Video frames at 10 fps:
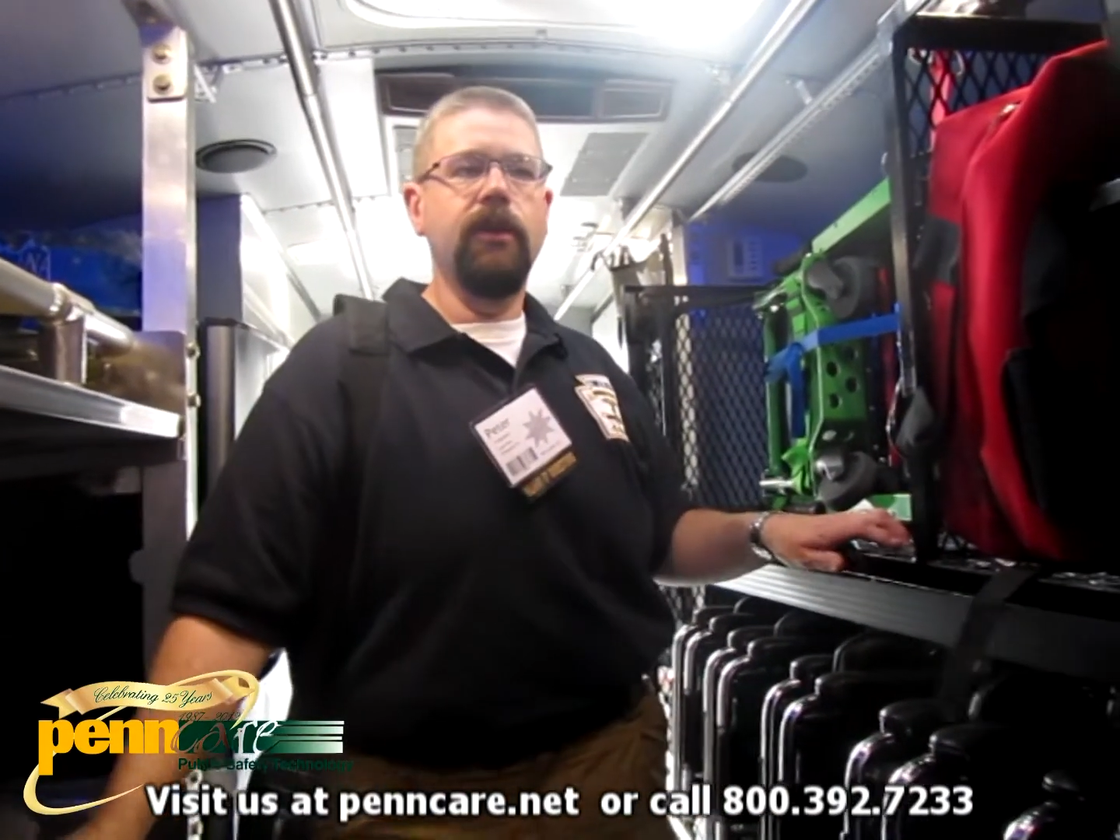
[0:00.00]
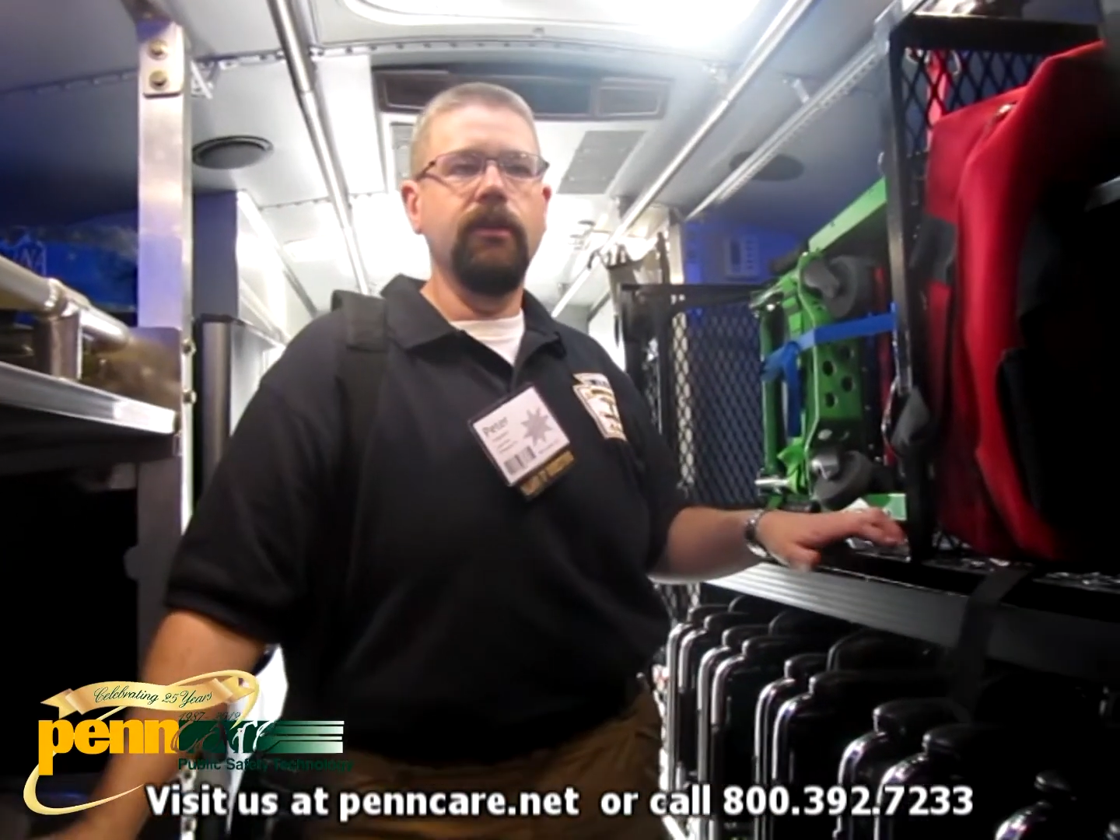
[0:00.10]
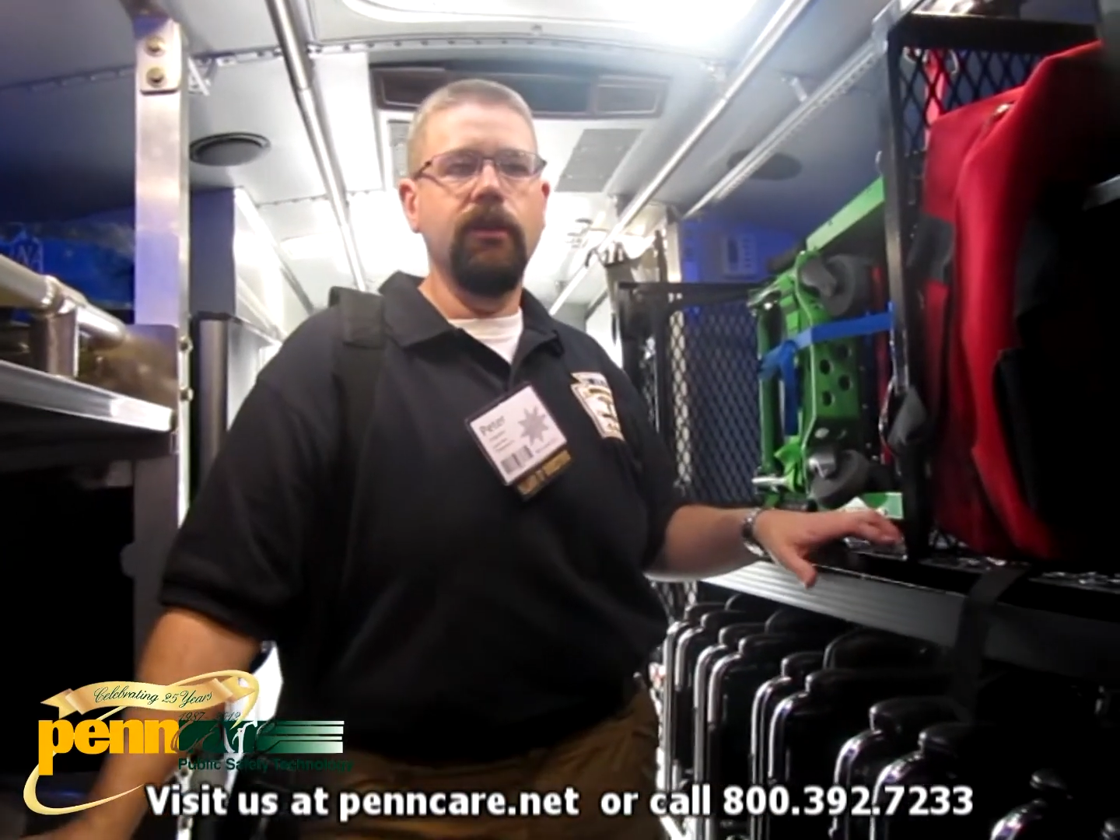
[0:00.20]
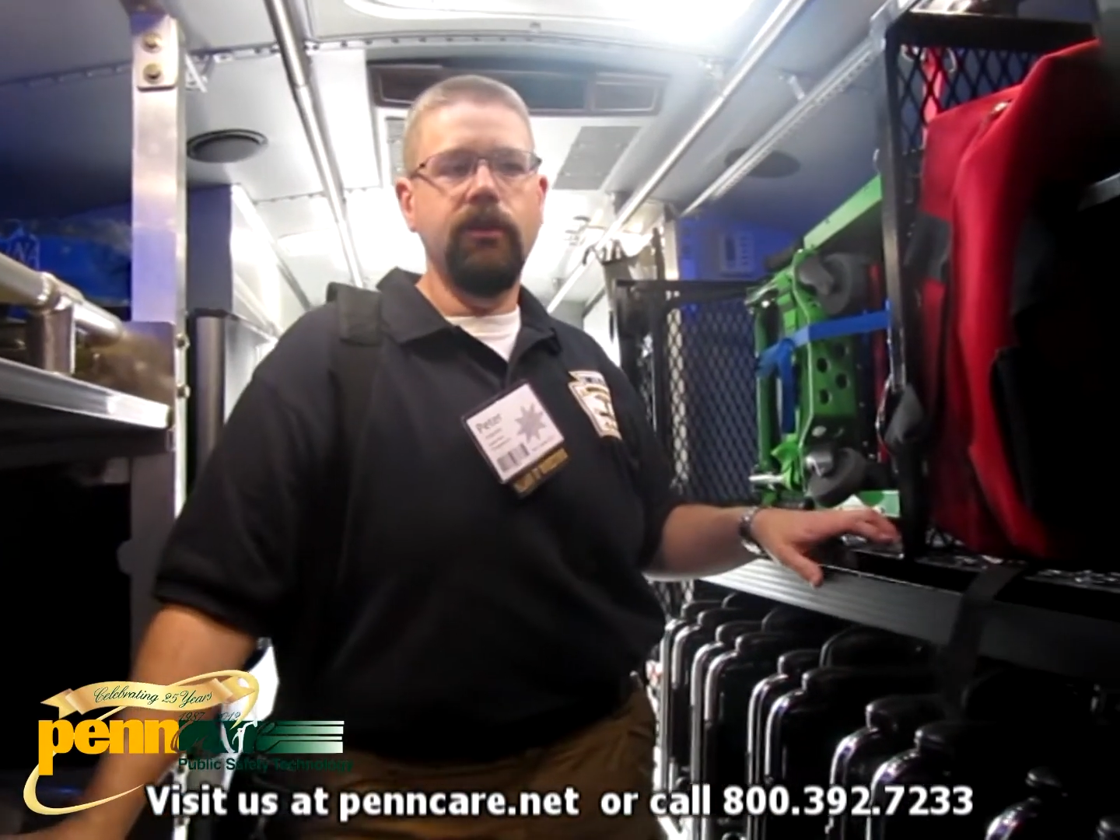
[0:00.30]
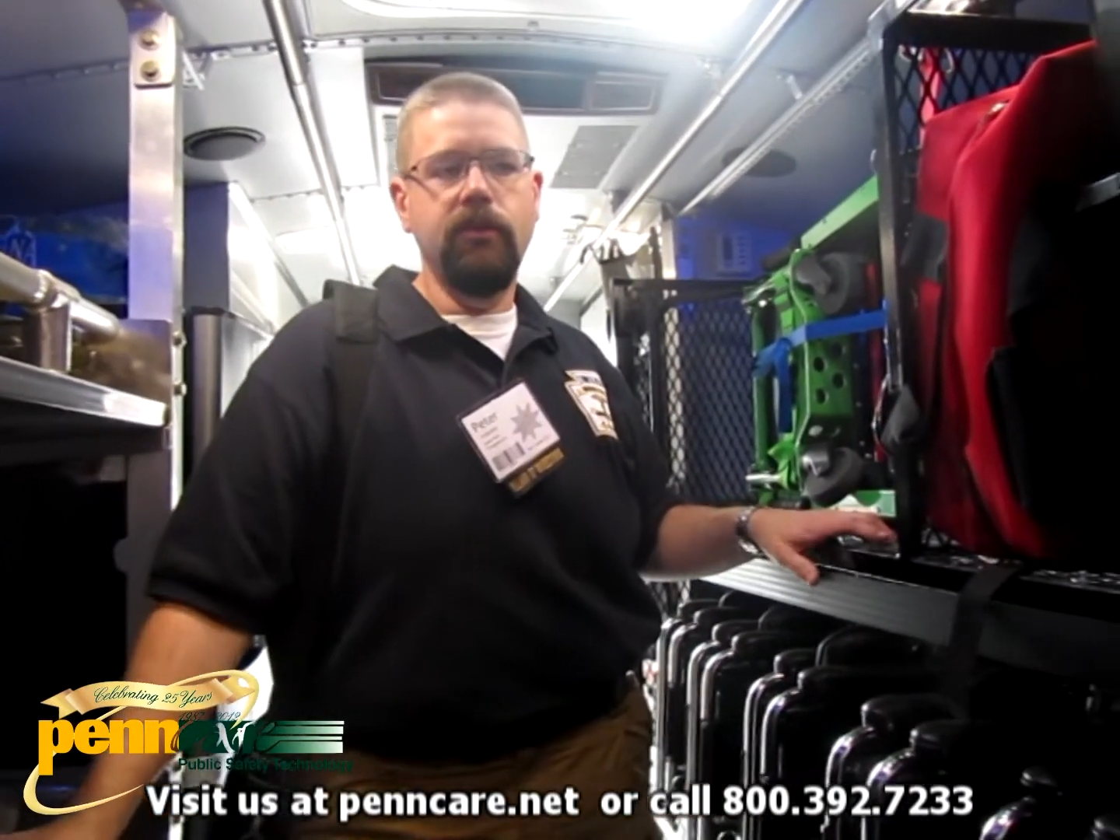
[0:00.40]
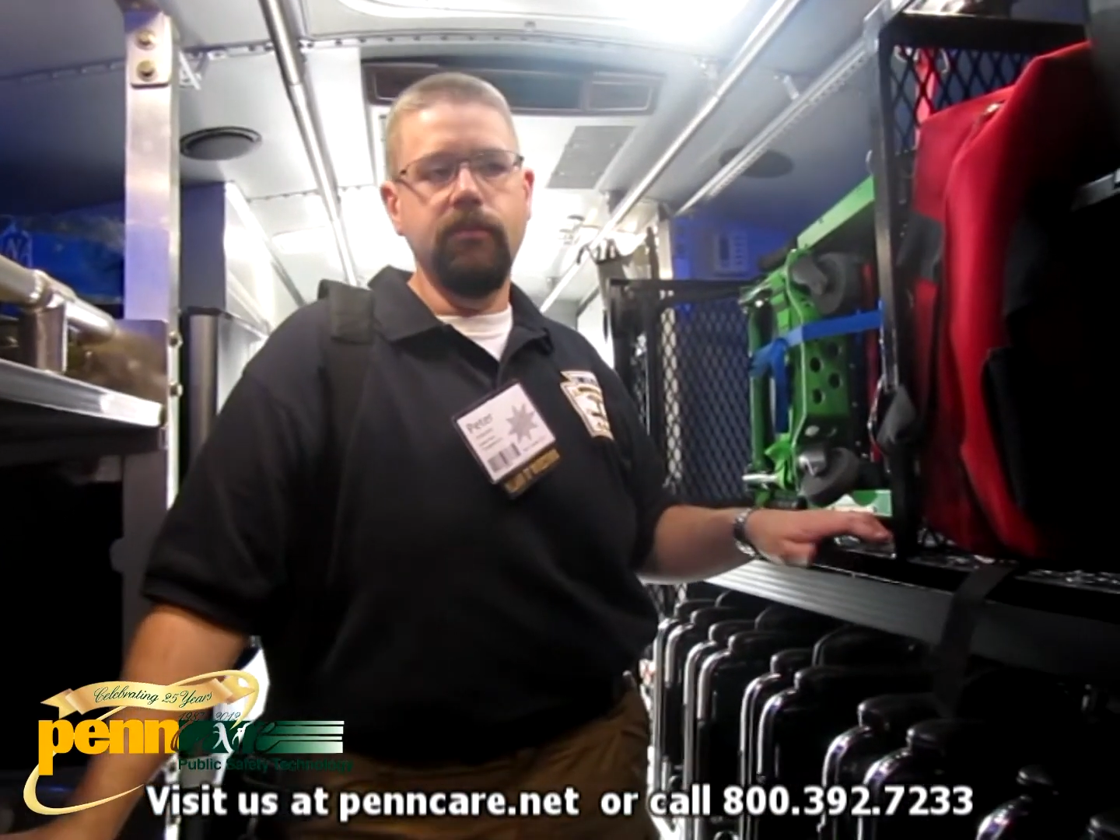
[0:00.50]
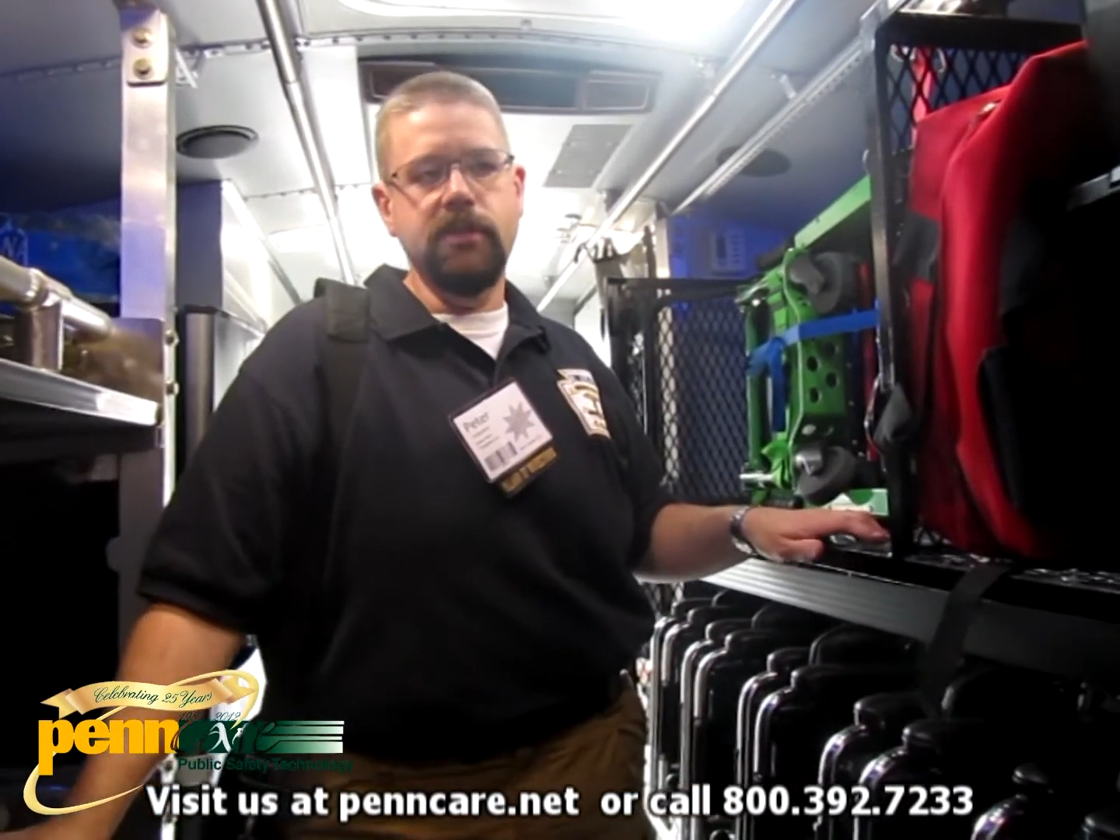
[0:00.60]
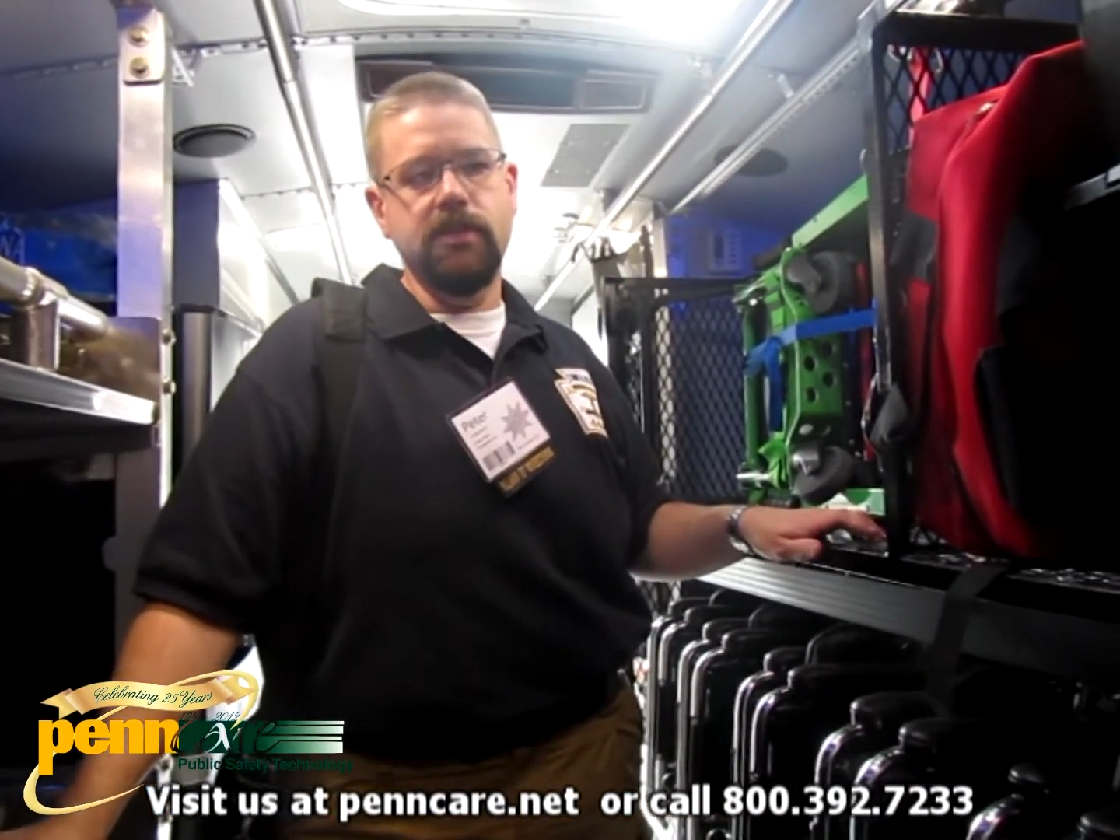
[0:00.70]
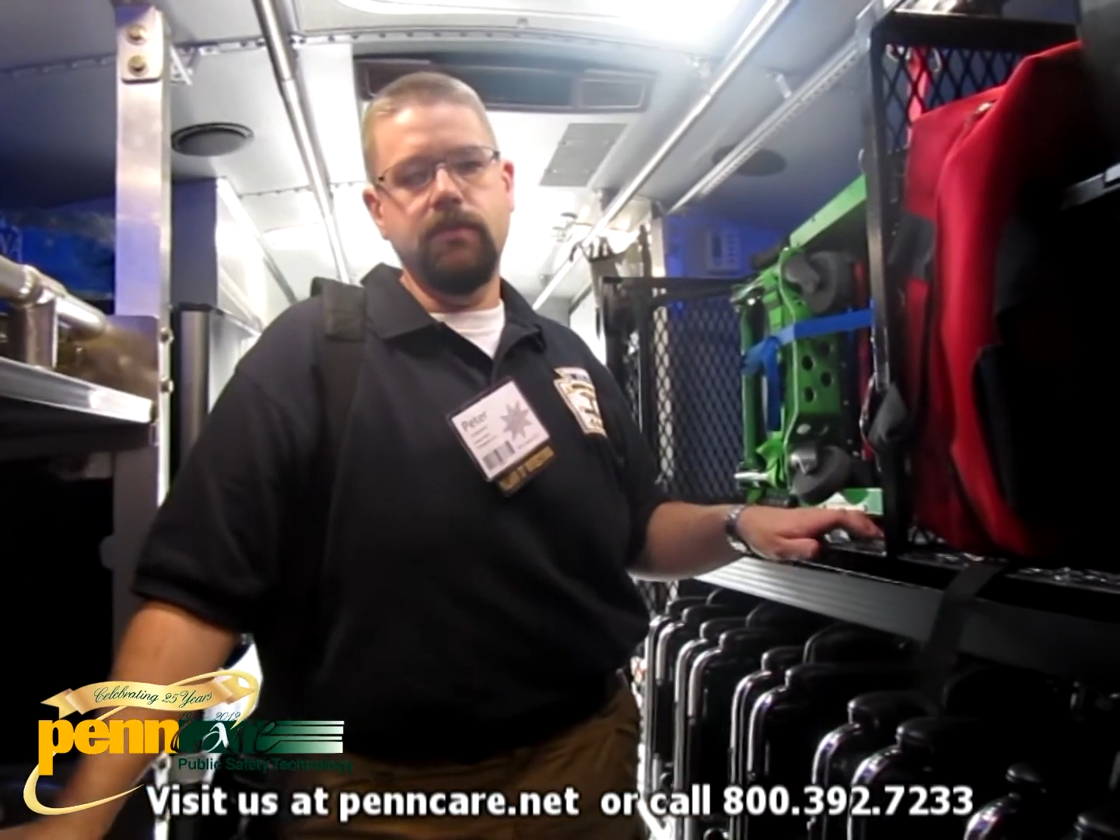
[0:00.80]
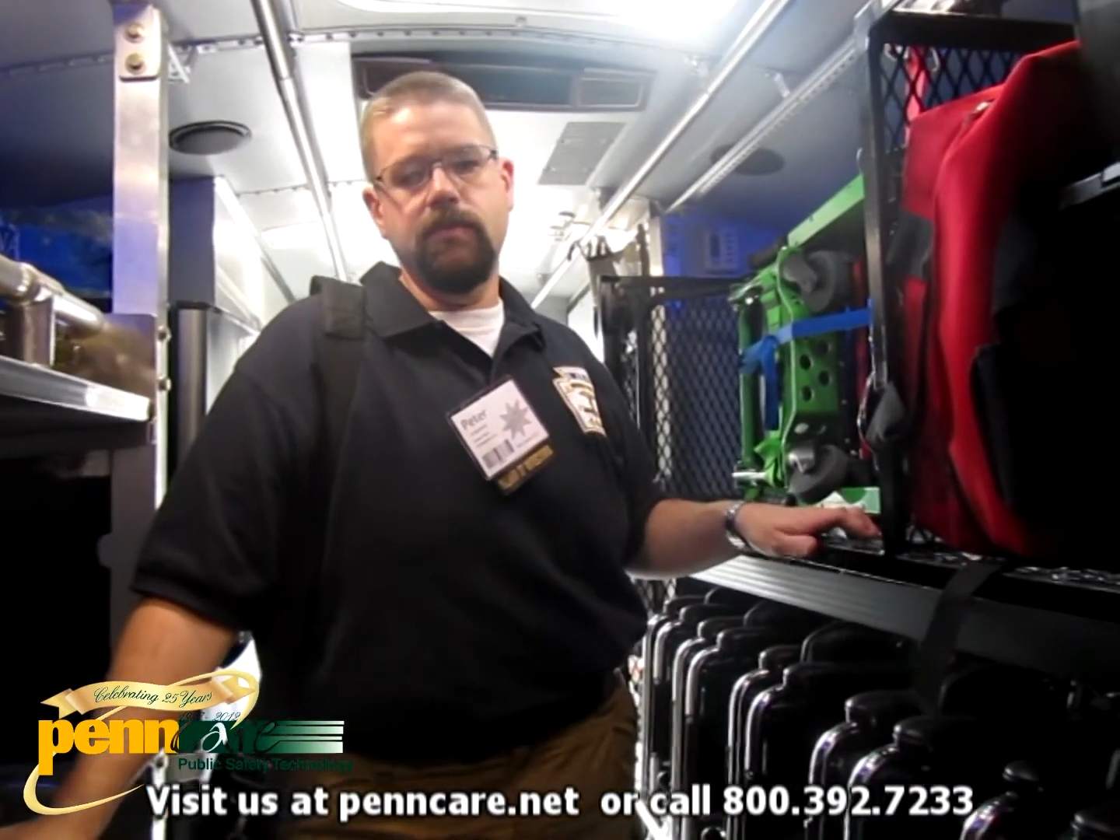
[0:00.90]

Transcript: unloaded mission